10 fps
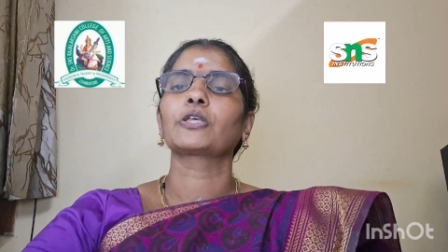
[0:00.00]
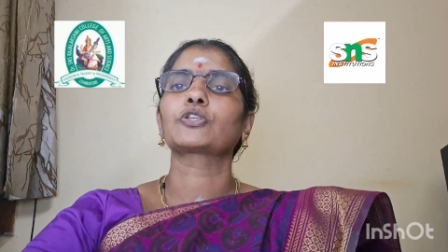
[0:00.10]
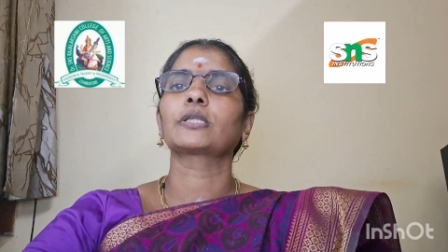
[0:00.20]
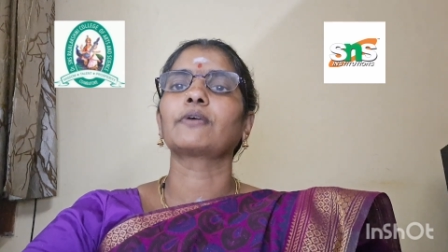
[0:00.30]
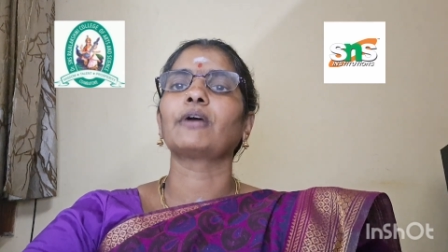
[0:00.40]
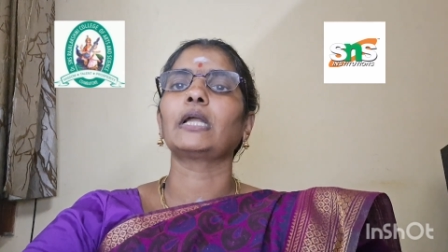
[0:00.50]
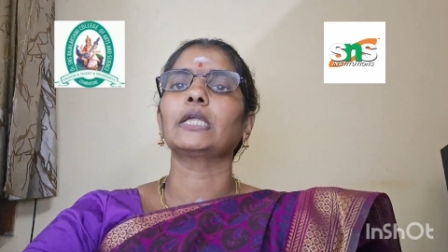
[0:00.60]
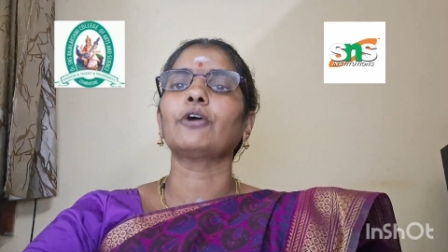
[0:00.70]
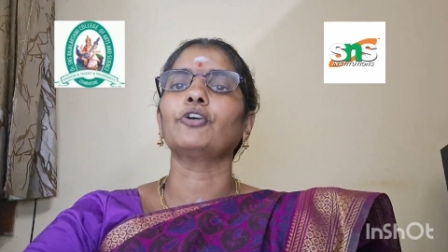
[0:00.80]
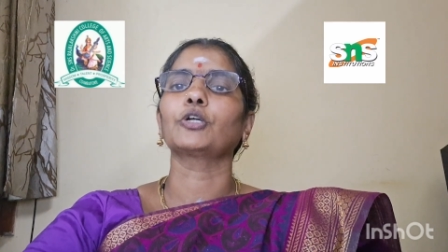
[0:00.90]
So the
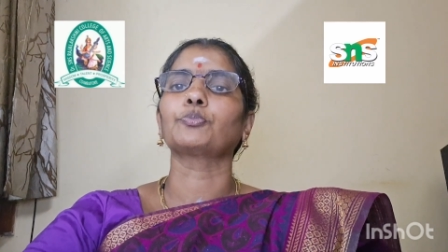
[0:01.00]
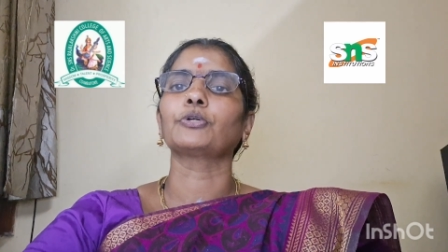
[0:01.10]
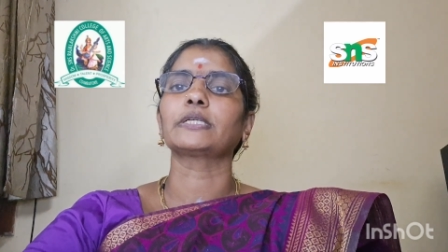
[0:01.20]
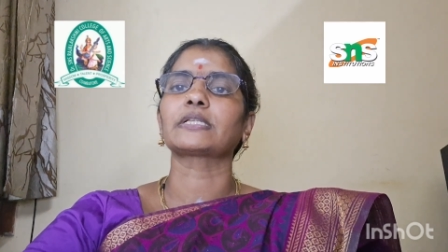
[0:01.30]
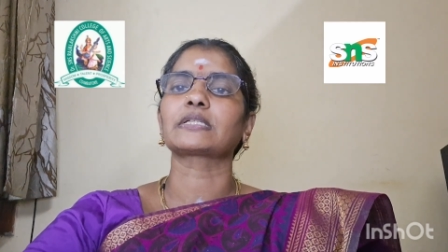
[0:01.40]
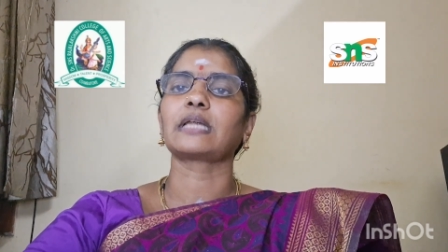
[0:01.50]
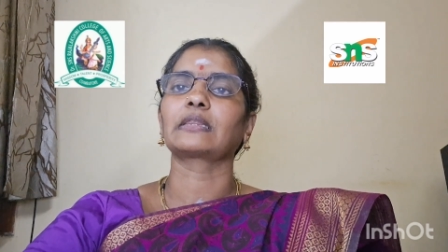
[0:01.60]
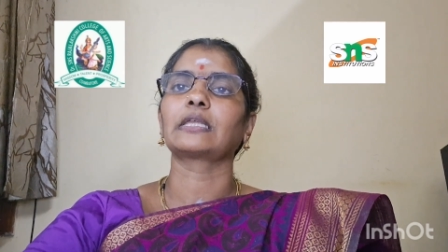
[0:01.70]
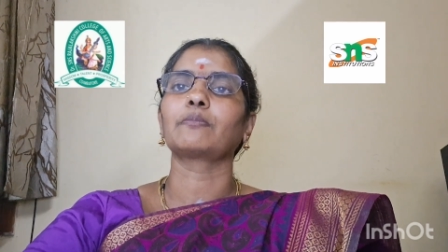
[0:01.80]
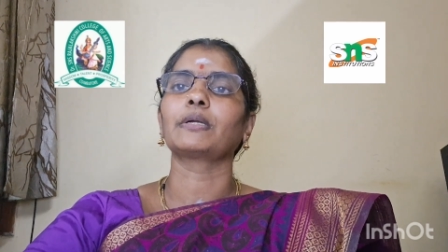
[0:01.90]
value of output is
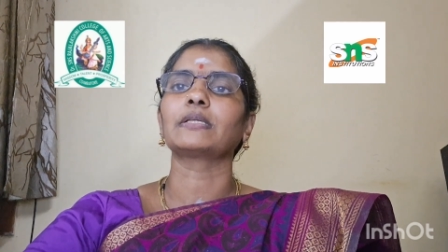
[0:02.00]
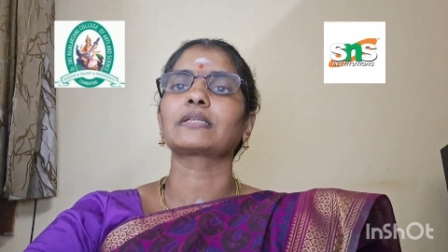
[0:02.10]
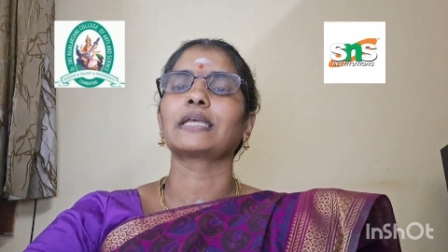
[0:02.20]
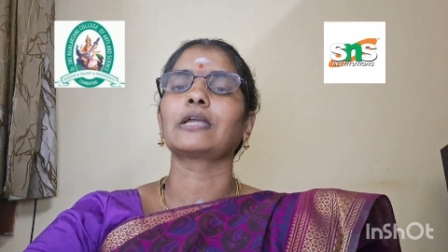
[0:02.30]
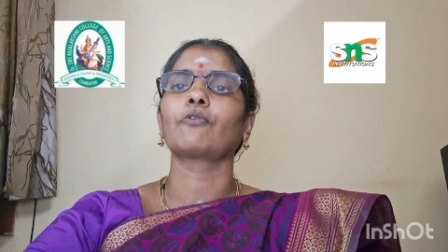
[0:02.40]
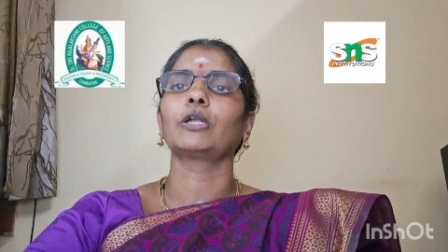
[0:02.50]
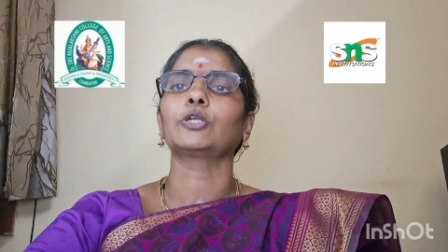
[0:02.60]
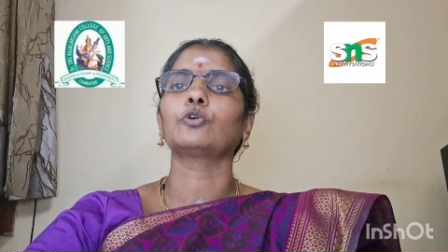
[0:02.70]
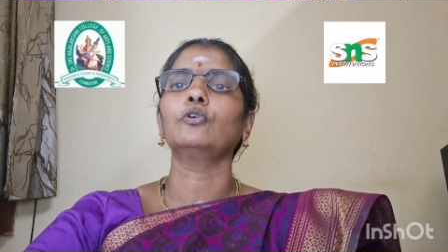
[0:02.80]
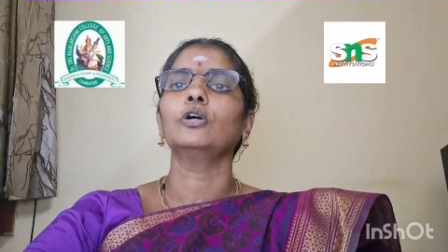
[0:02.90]
nothing but is equal
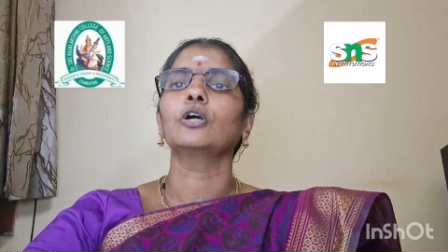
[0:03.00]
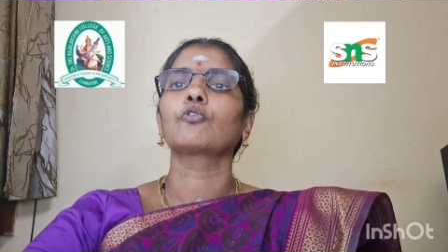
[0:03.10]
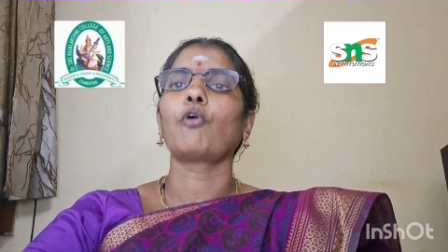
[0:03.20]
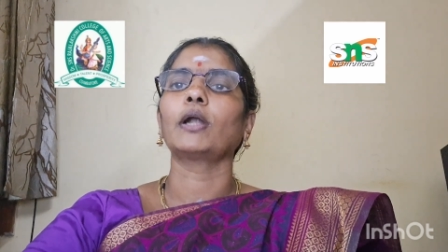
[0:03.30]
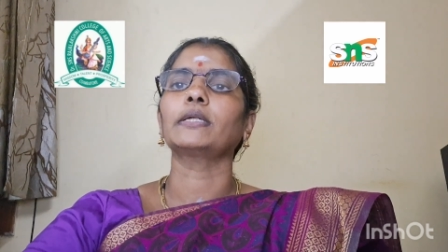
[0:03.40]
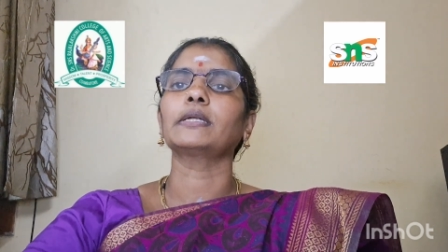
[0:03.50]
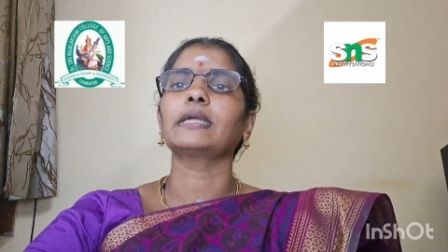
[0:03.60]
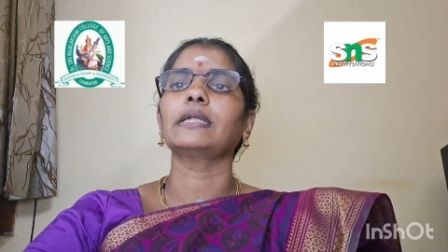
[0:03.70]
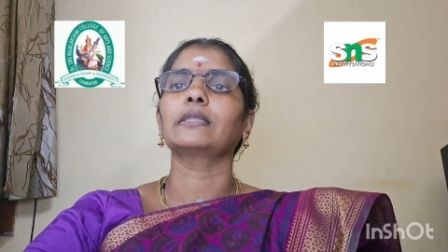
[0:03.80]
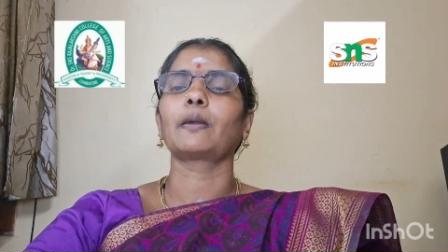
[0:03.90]
to
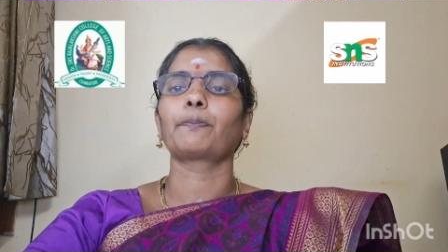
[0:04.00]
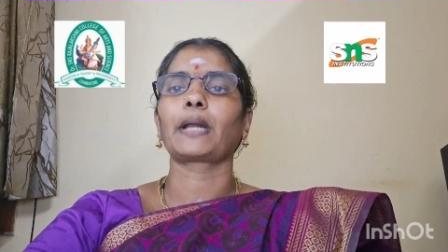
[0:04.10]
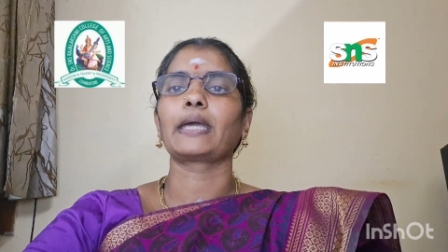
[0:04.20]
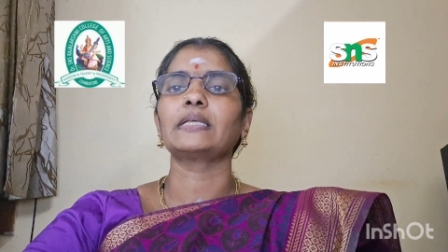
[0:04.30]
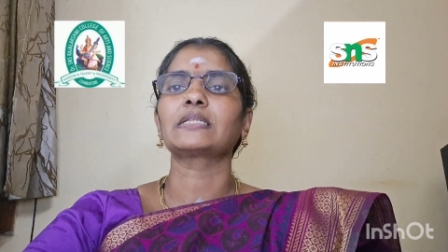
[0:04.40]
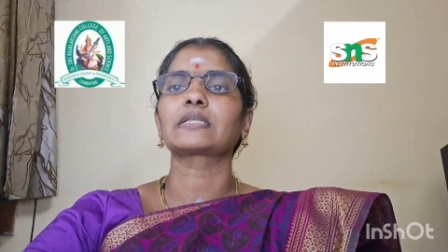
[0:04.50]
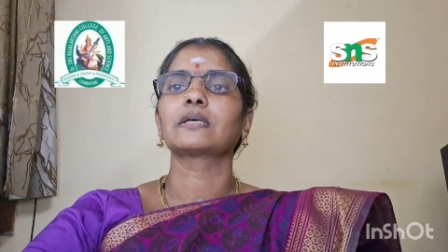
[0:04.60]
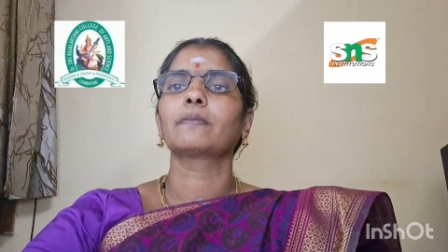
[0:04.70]
quantity in the price